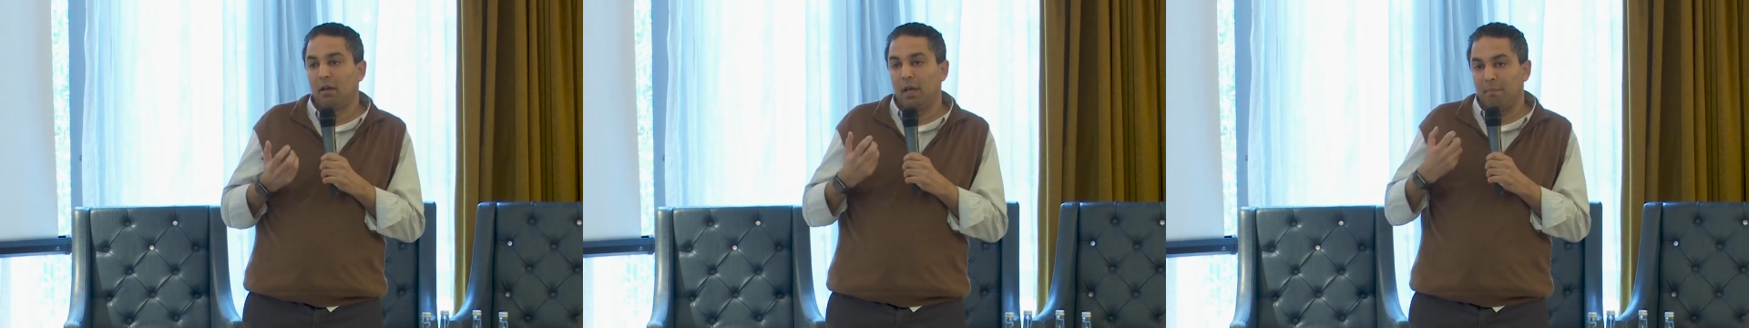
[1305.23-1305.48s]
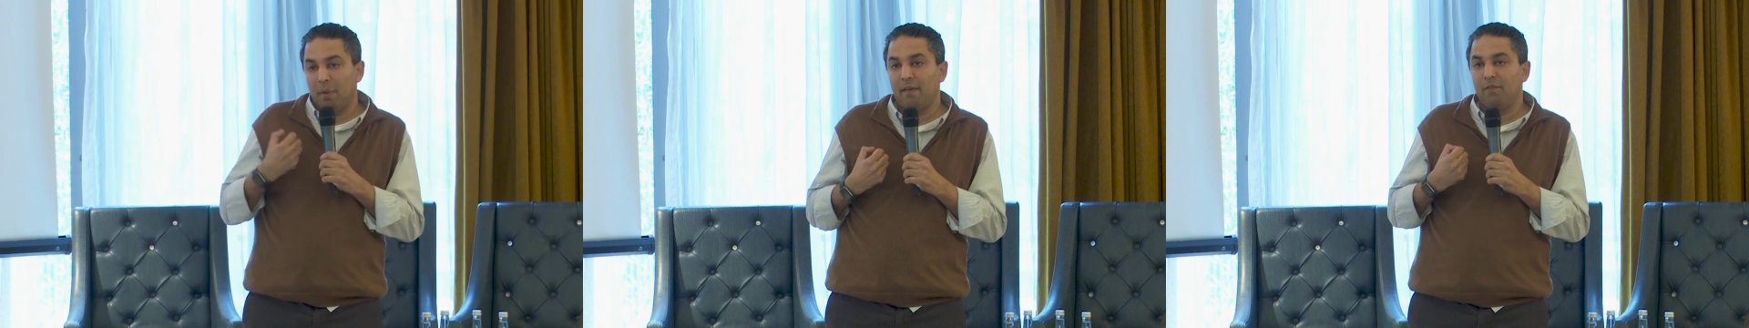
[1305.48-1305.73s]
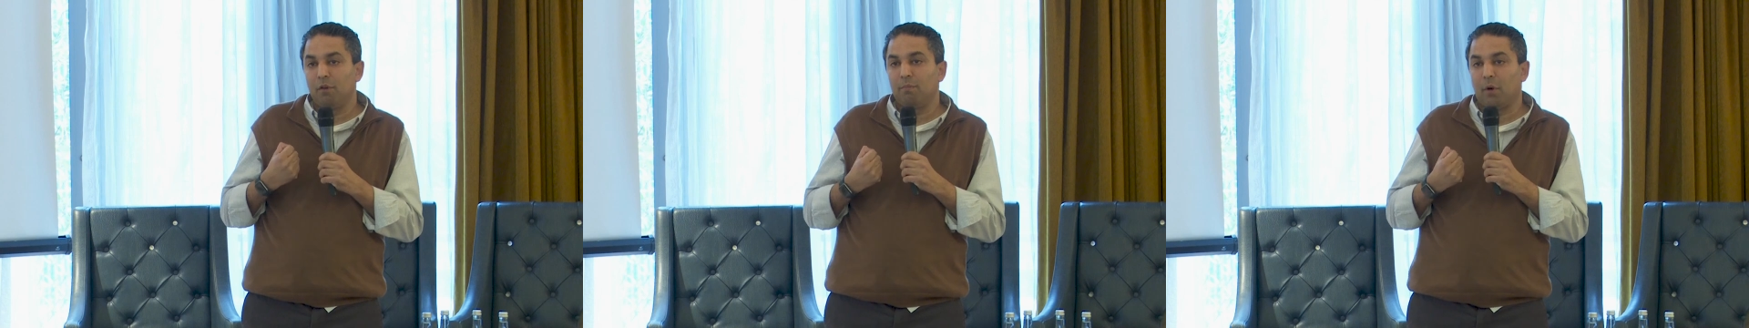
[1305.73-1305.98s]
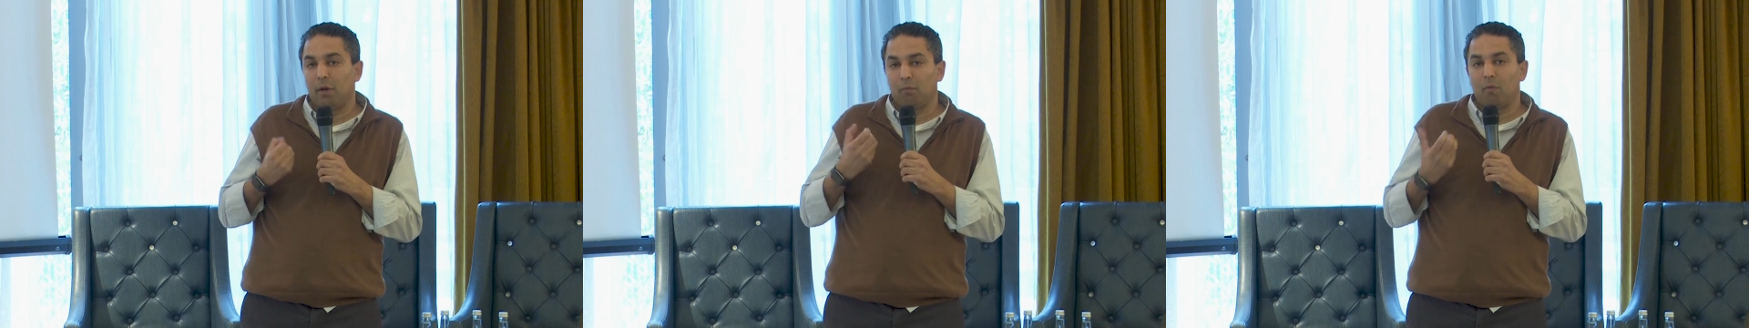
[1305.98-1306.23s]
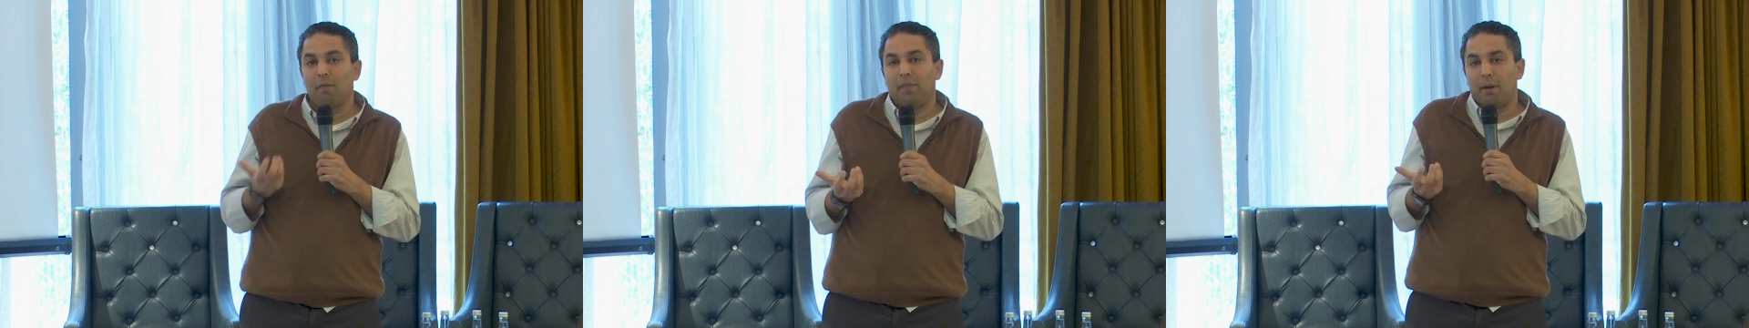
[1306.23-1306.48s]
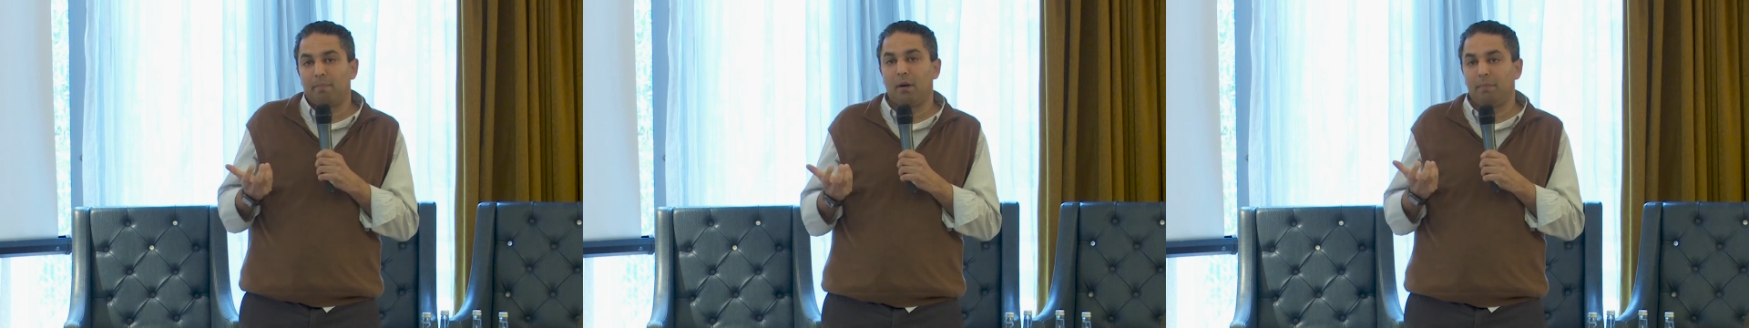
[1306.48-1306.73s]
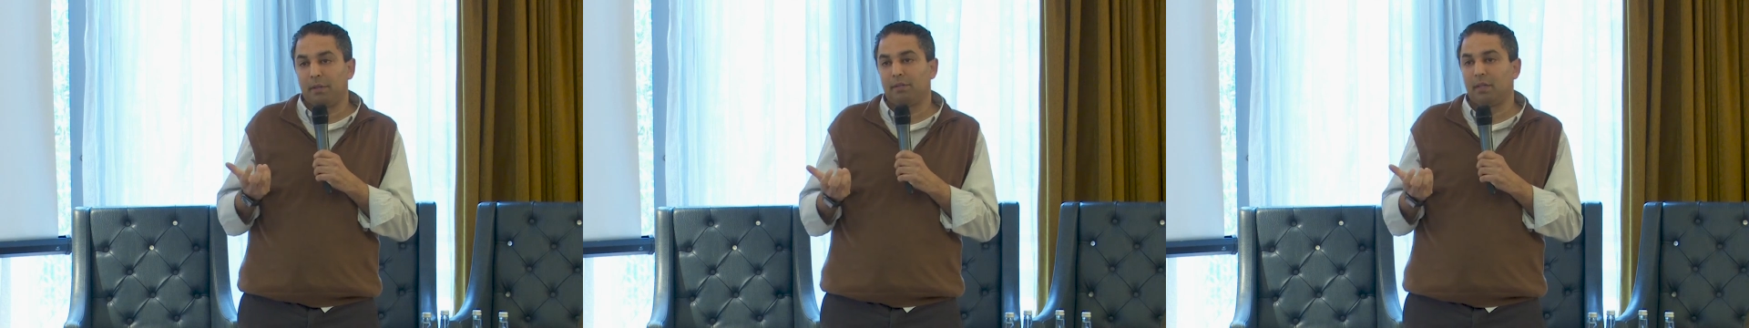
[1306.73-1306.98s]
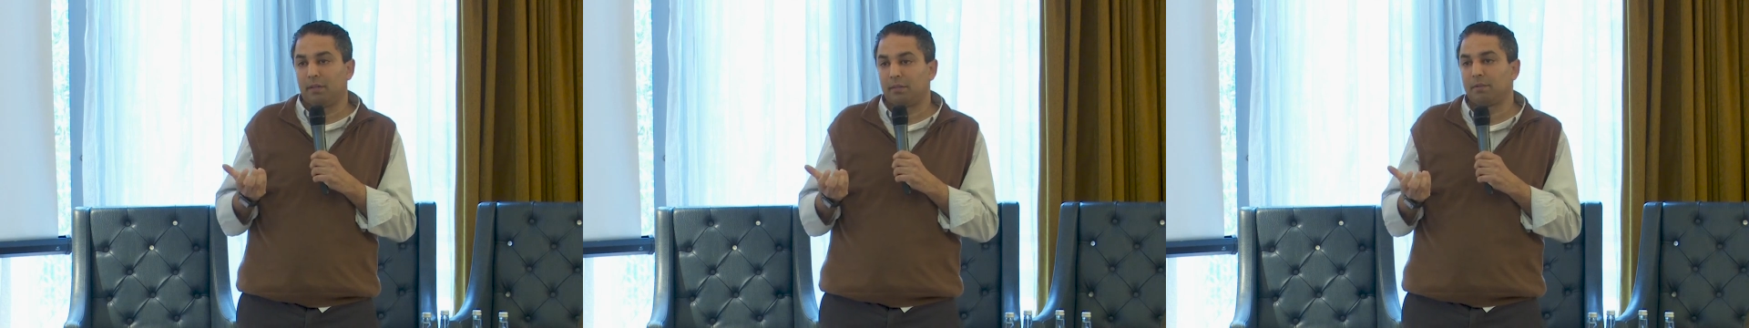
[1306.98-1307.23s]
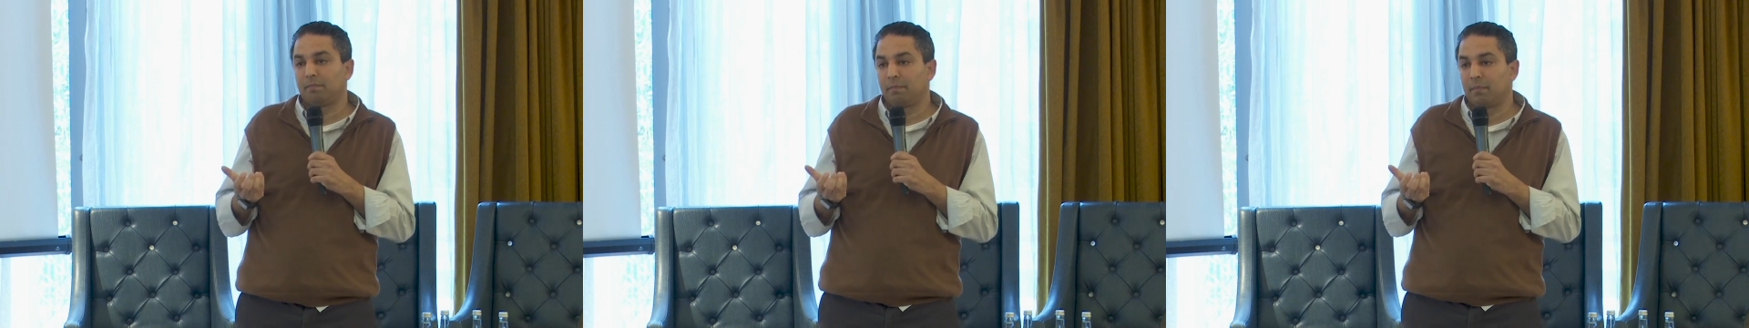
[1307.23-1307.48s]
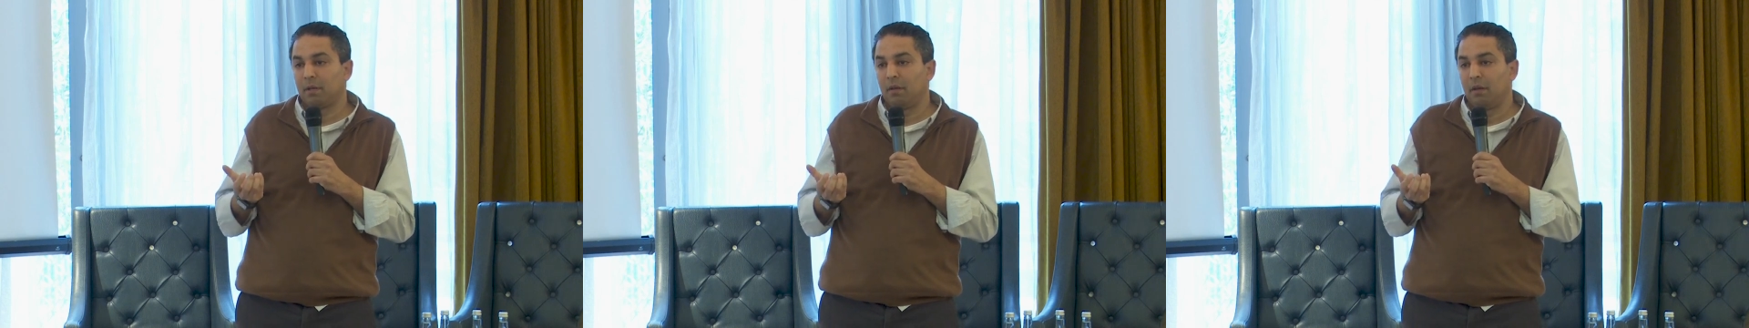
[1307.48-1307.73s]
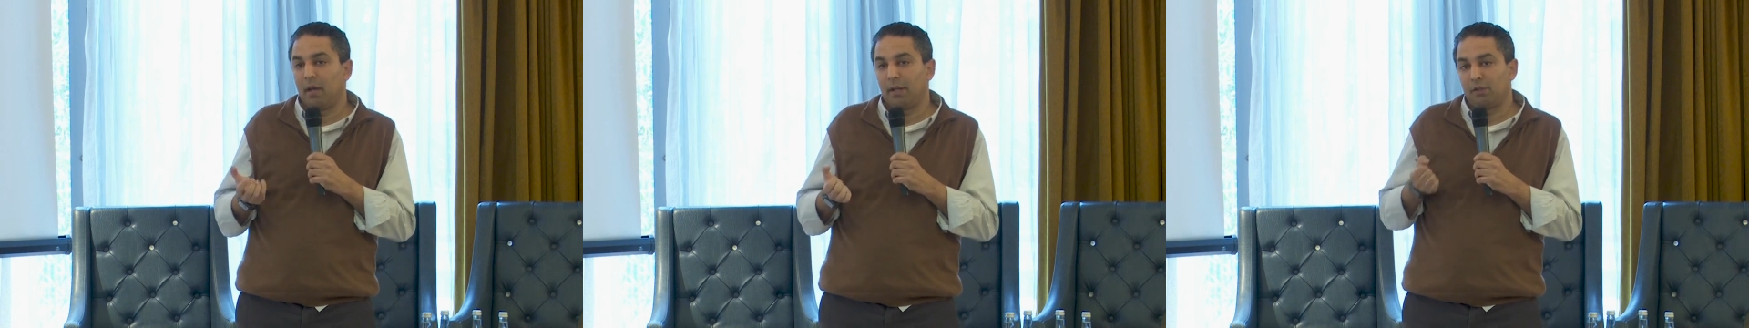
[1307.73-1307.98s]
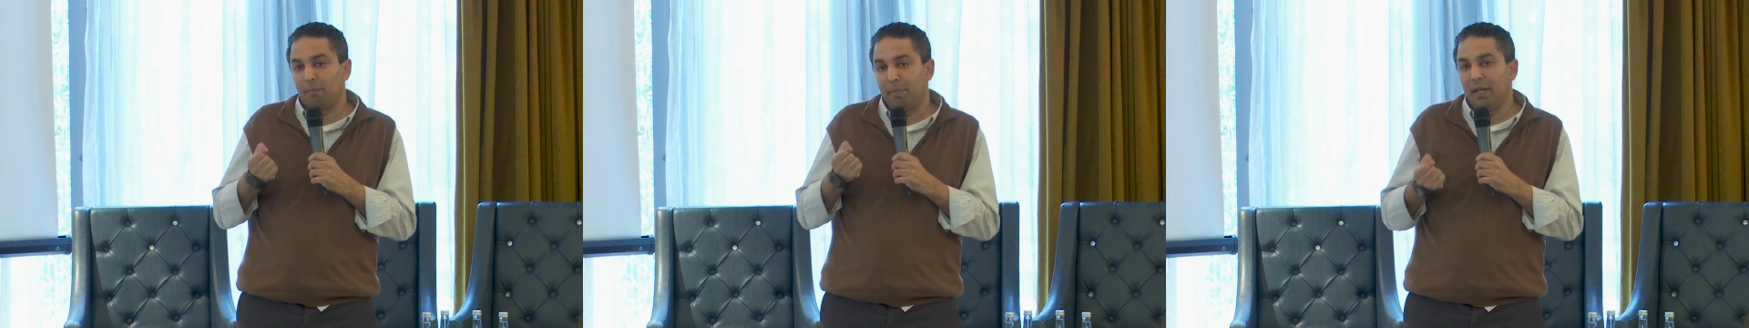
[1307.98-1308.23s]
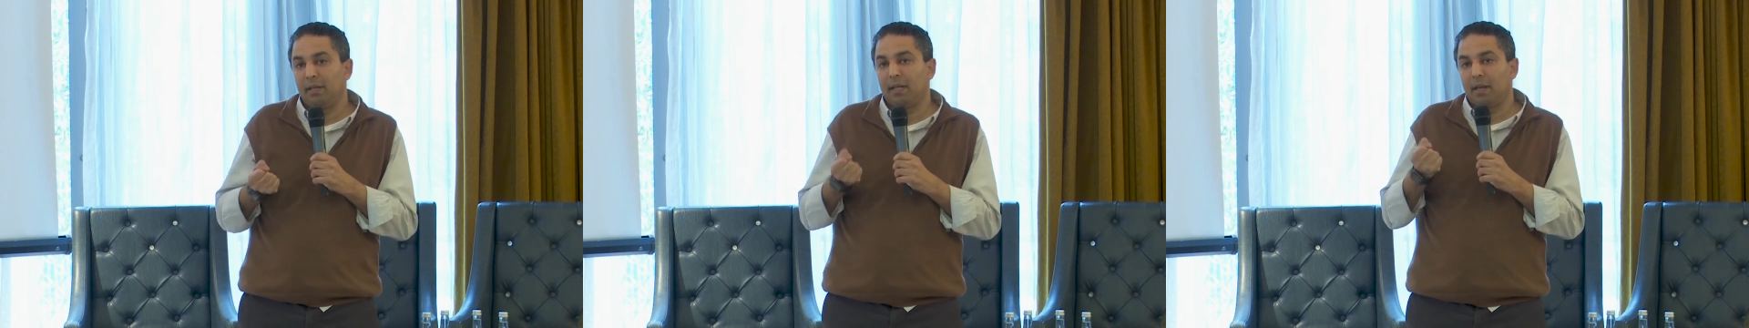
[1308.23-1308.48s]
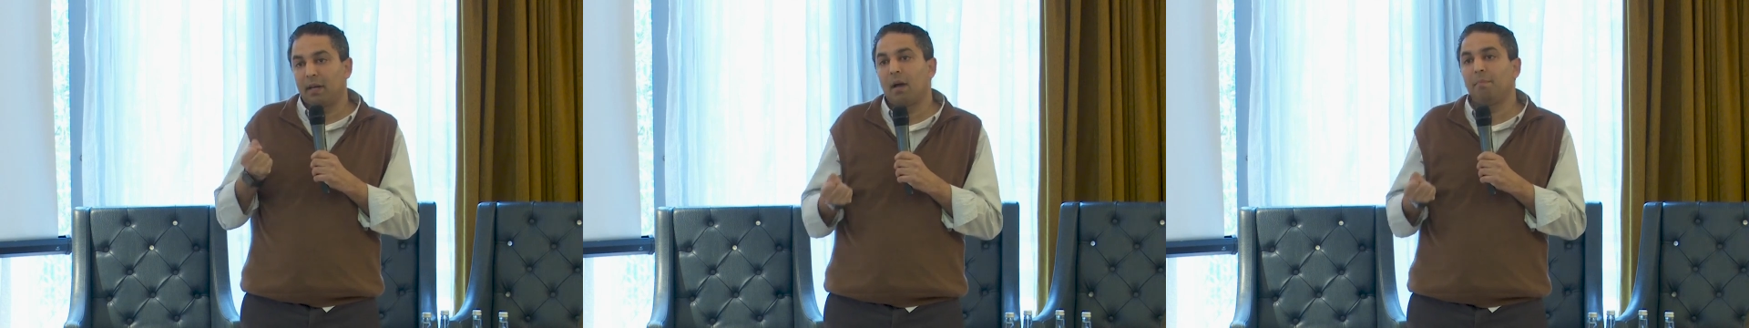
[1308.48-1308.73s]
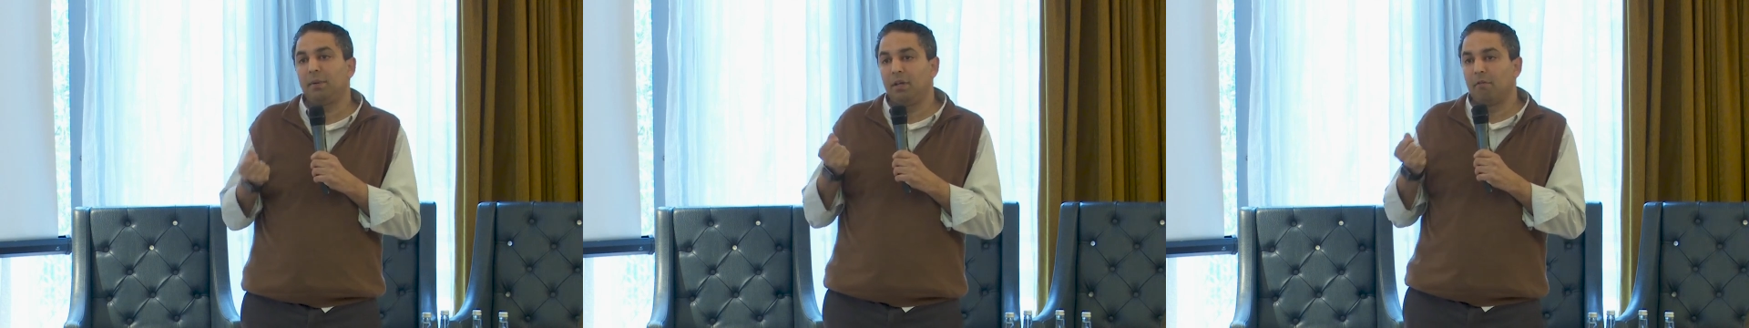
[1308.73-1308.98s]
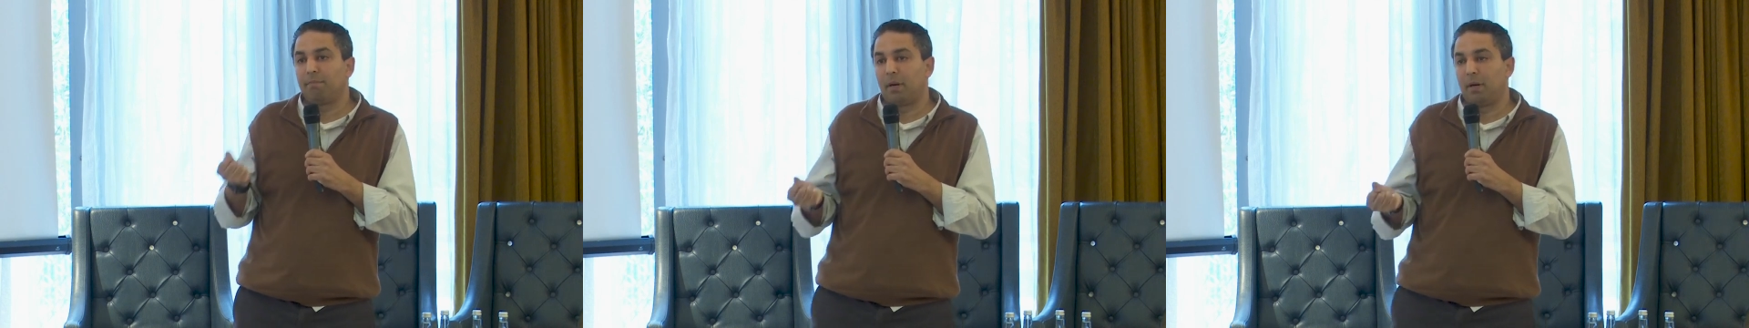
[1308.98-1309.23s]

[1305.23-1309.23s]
in my viewpoint, what their purpose is. And so building a company of